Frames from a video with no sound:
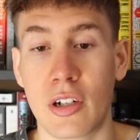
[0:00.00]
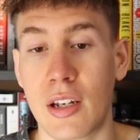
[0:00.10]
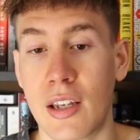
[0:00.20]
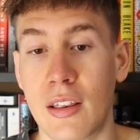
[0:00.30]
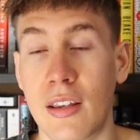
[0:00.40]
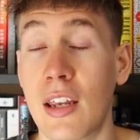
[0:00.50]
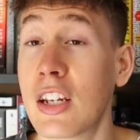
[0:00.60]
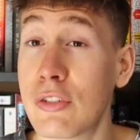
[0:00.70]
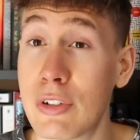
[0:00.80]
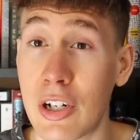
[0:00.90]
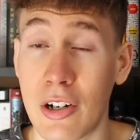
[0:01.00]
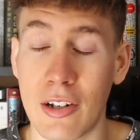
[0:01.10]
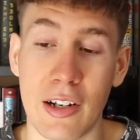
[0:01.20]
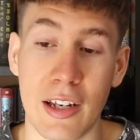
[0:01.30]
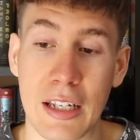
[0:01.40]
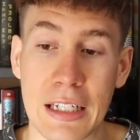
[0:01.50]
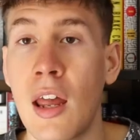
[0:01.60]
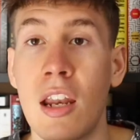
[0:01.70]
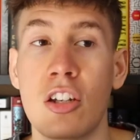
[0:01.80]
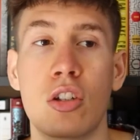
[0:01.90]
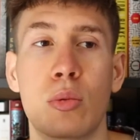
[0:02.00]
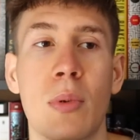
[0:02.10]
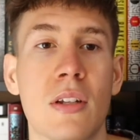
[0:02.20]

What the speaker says: in The Edge of Eternity, and it's just